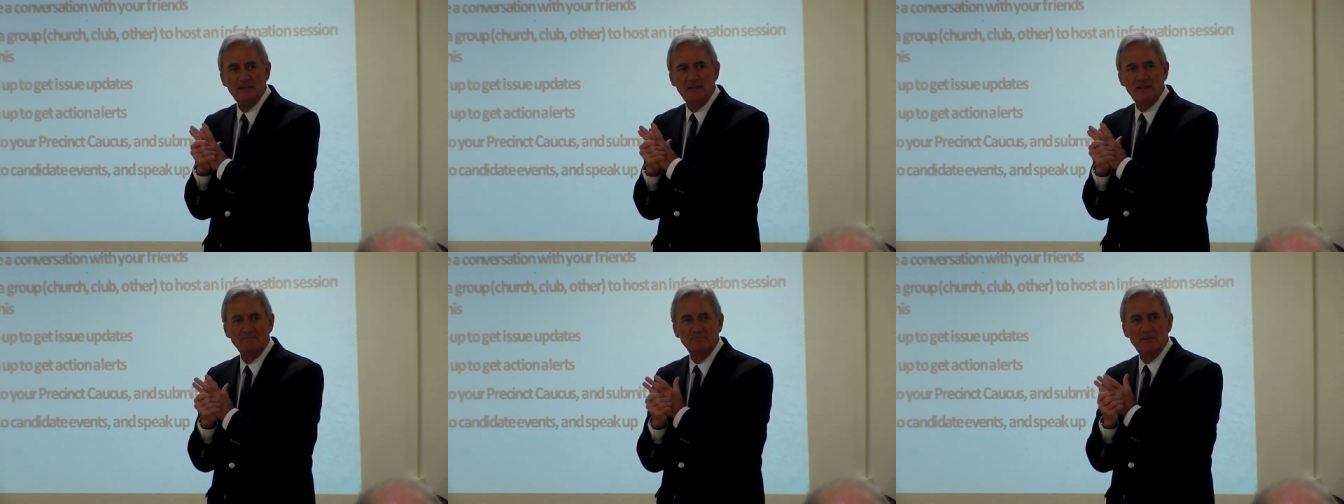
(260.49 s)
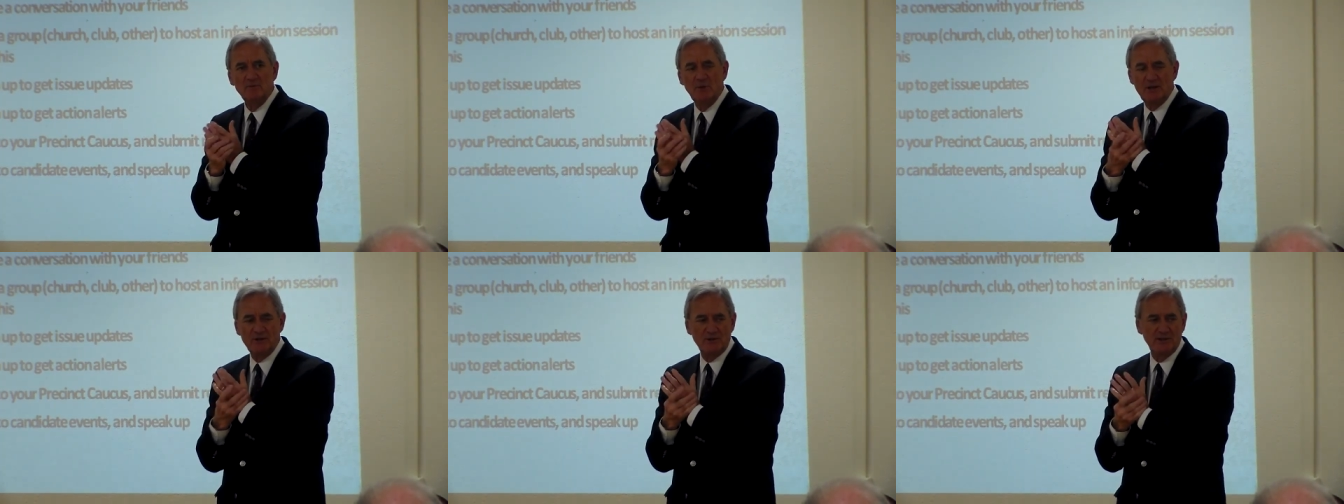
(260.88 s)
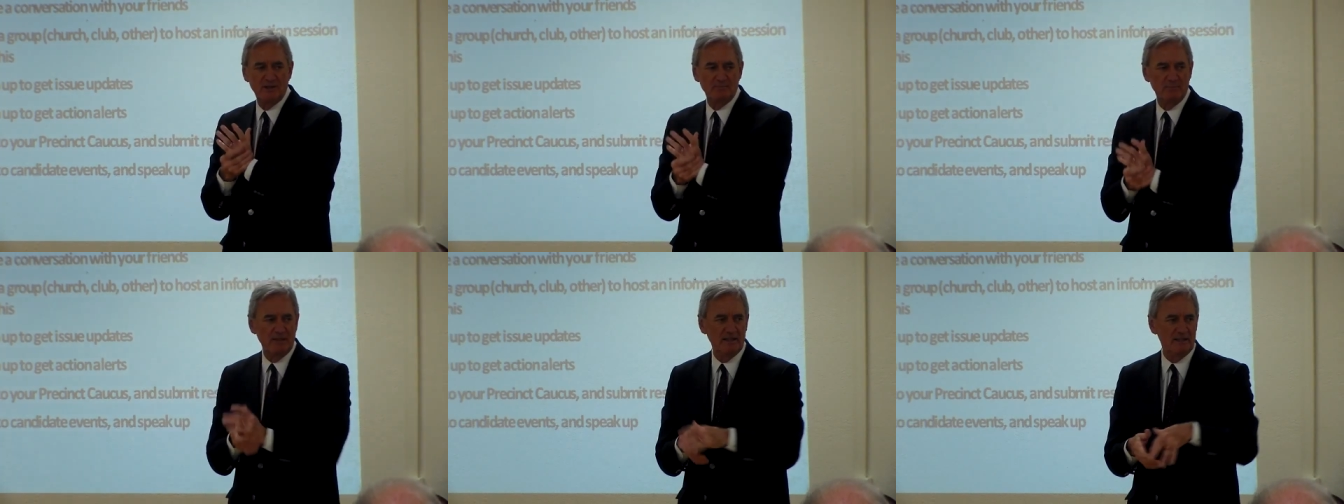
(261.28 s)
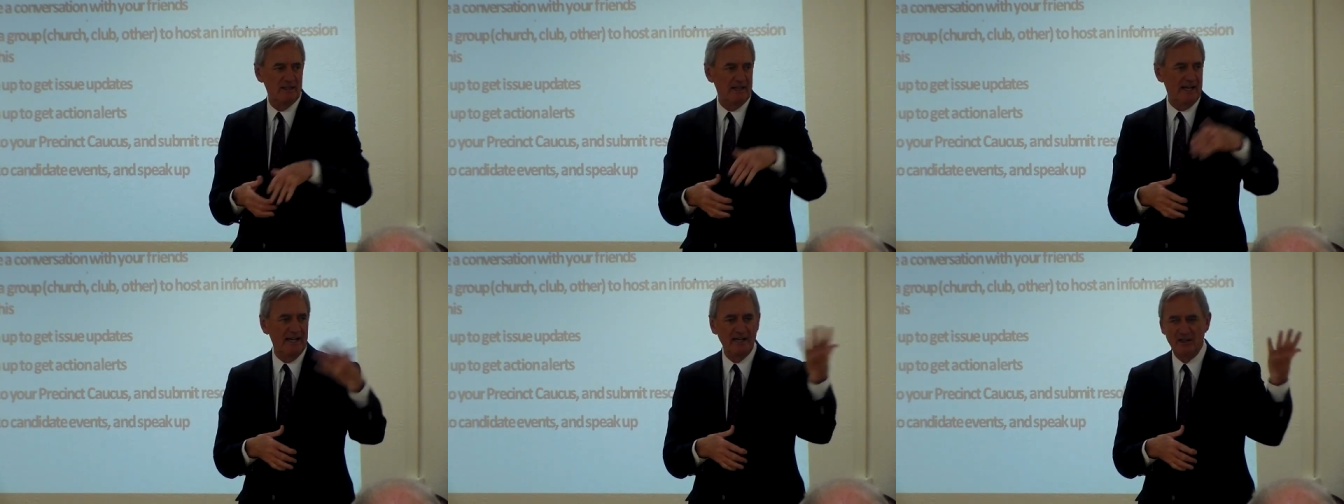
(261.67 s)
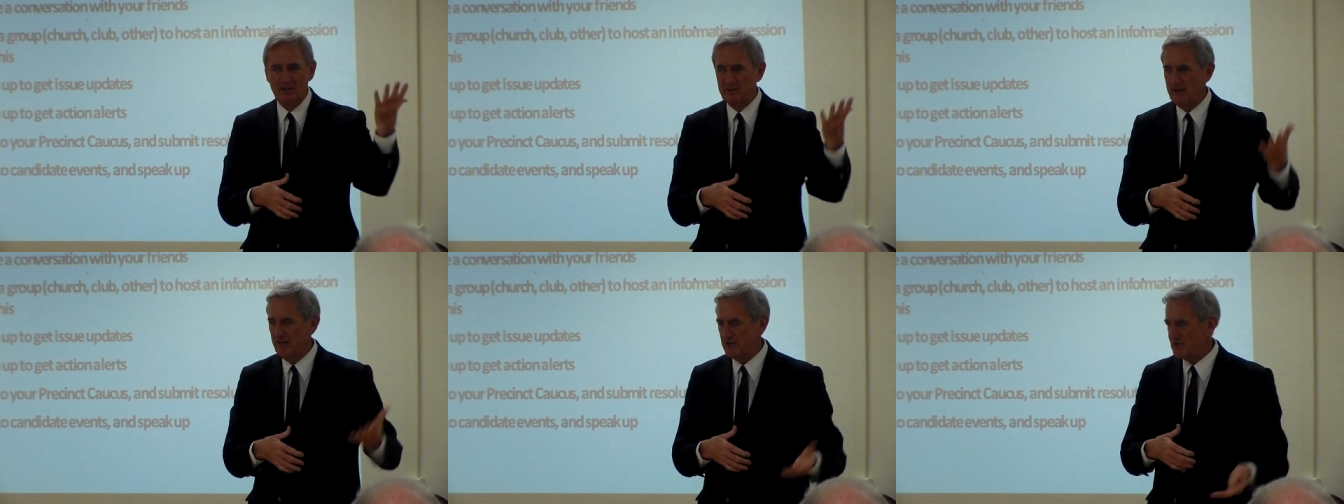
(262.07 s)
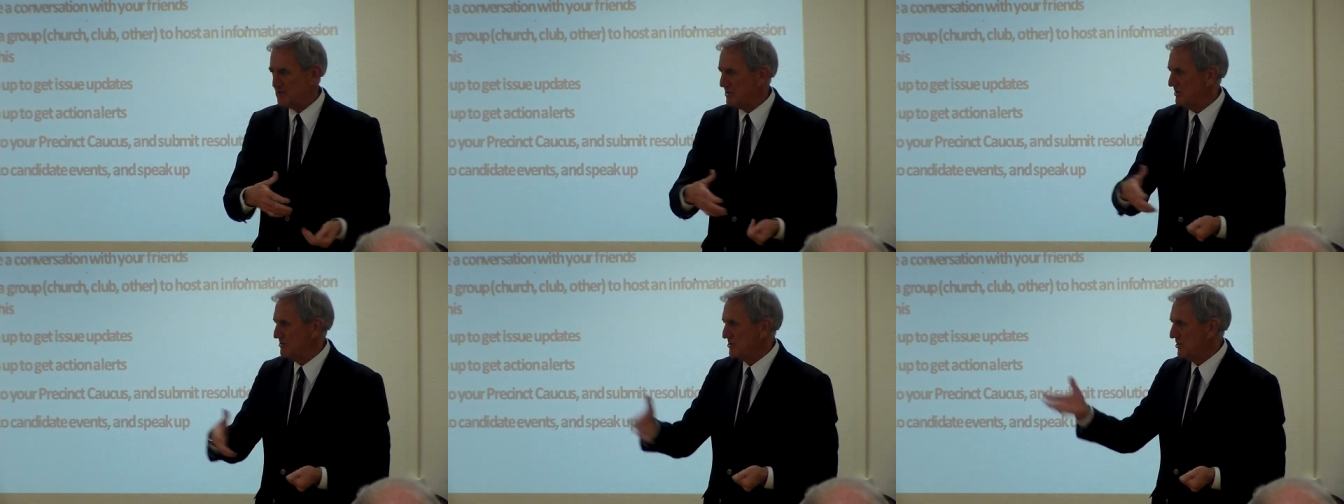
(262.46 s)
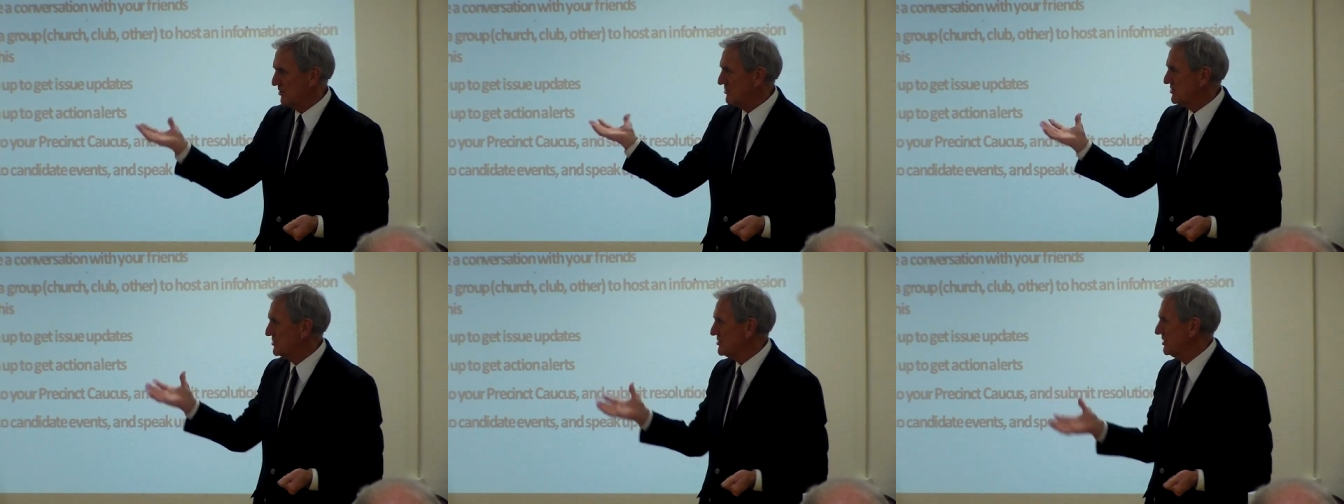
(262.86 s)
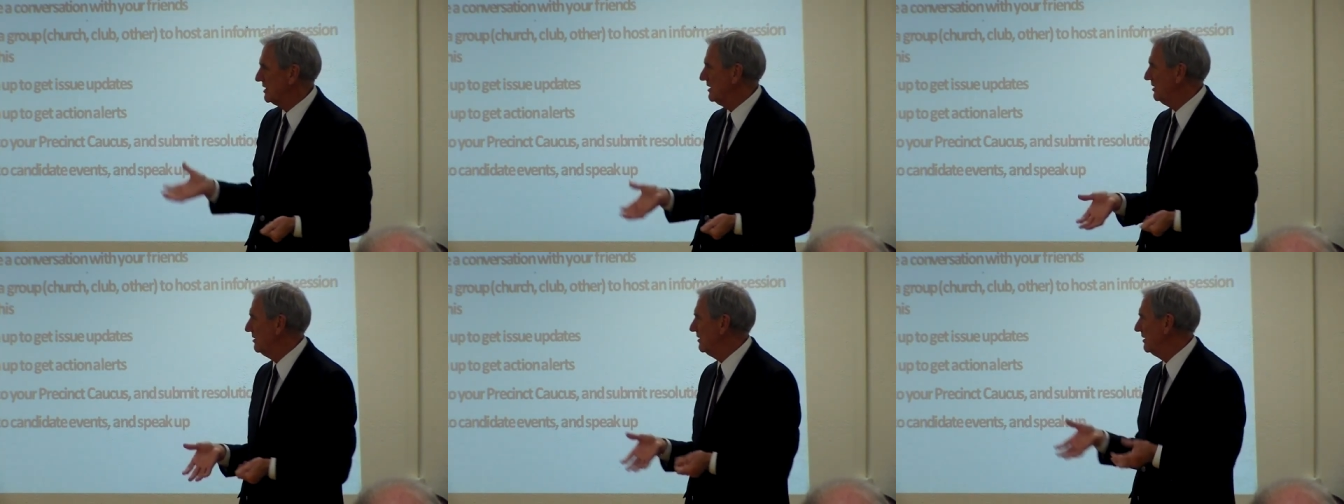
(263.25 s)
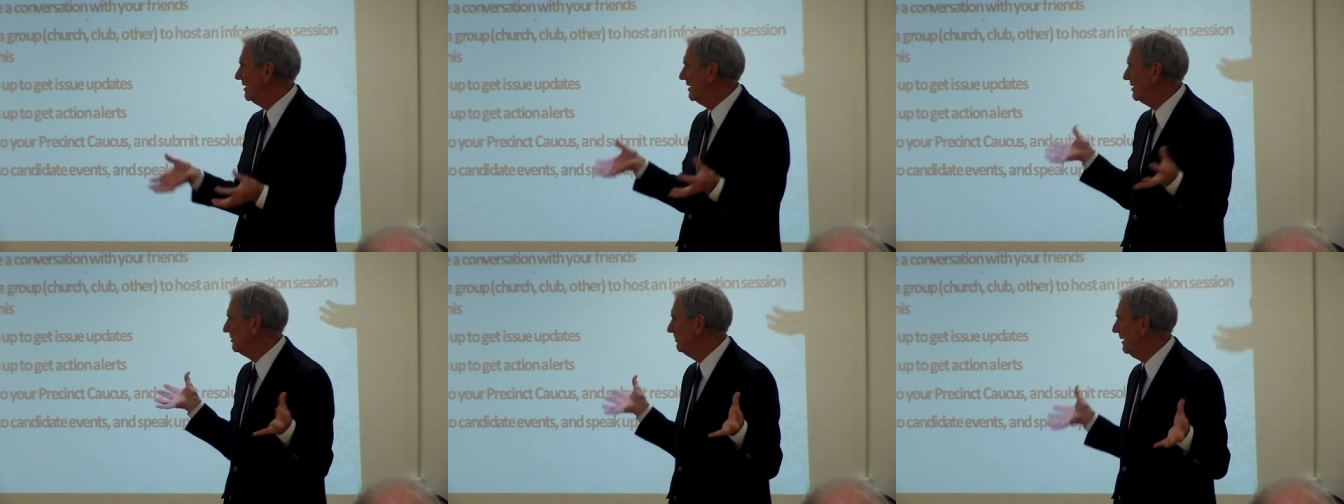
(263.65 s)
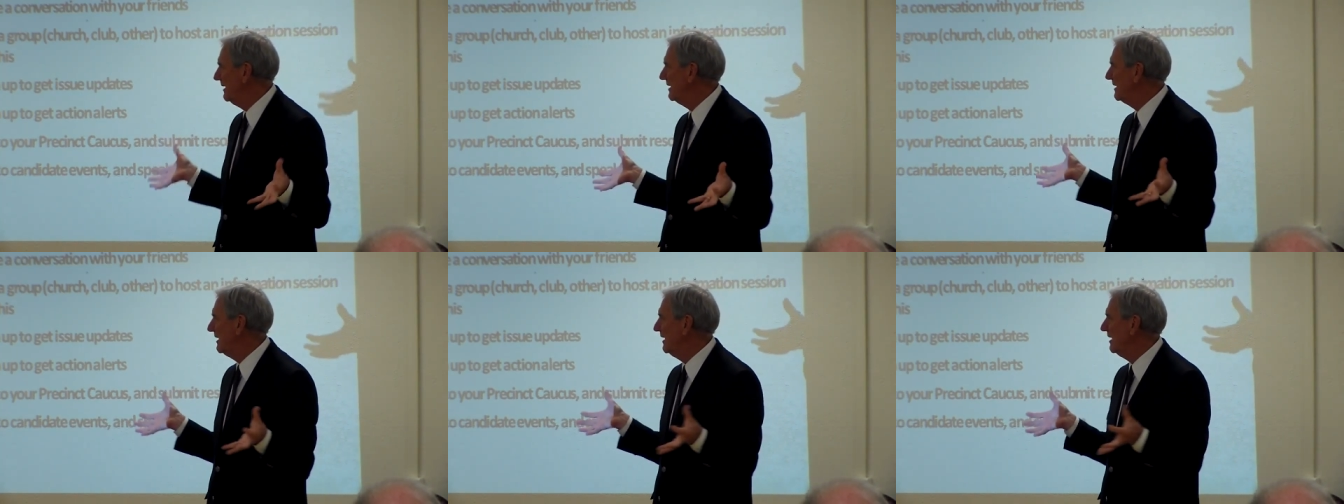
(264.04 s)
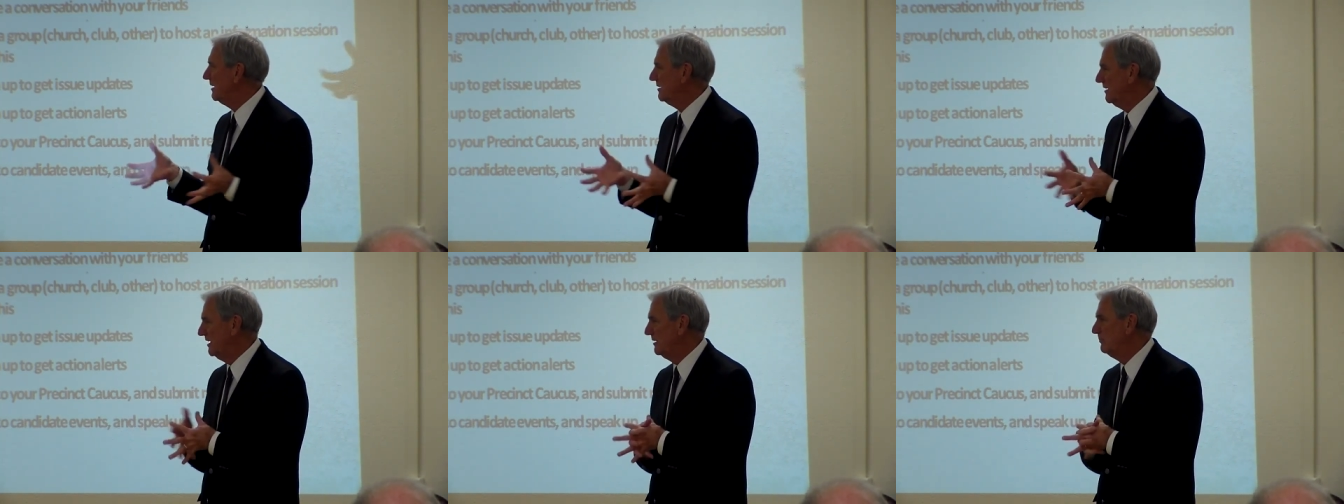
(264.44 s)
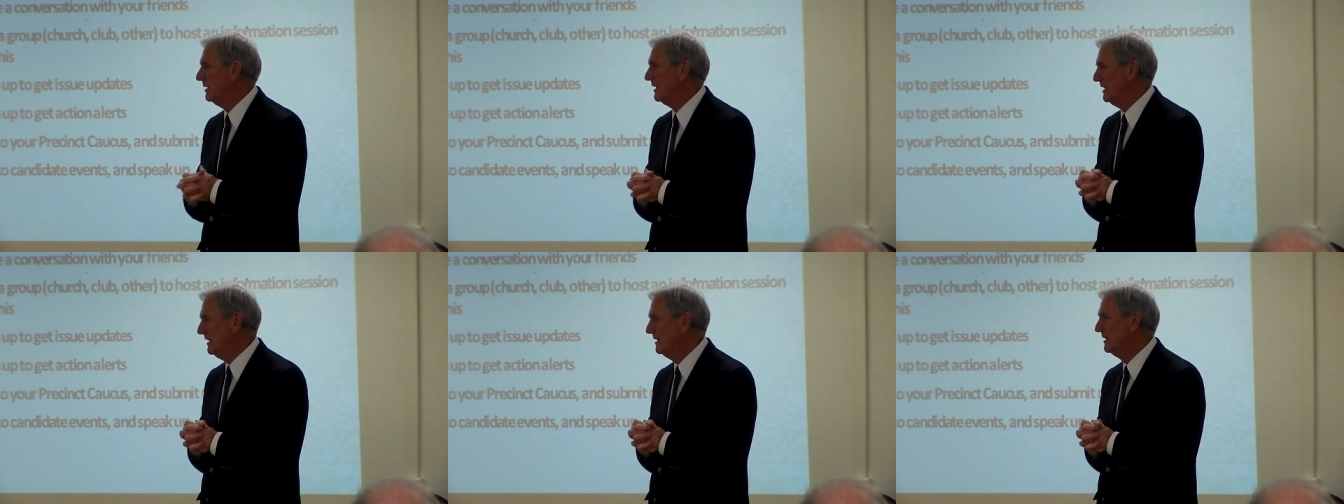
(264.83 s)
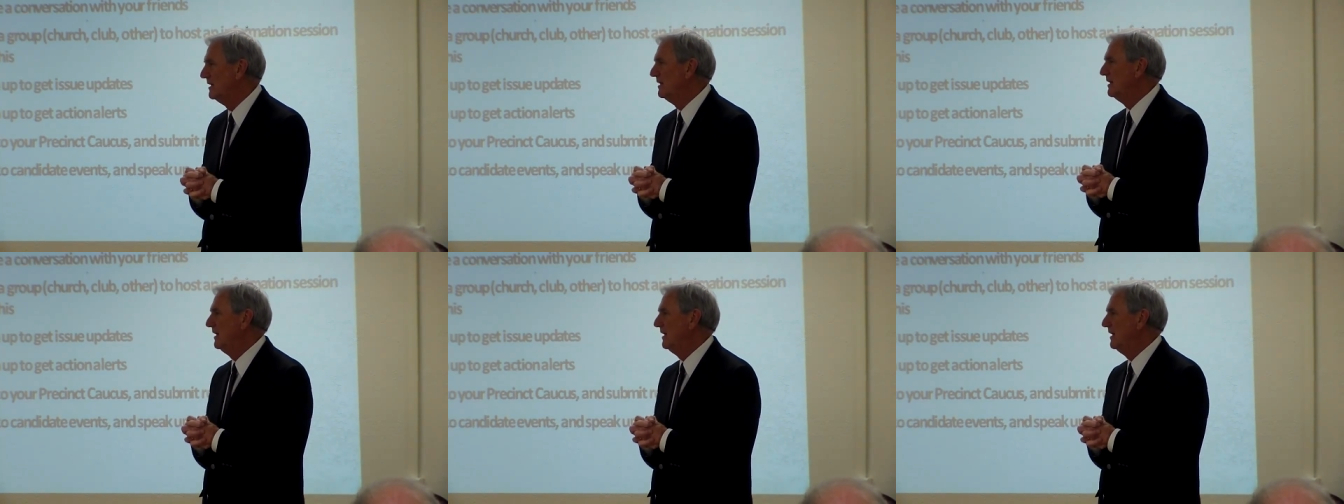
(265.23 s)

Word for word: uh, whether it be the IRS or Social Security or Medicare or anybody.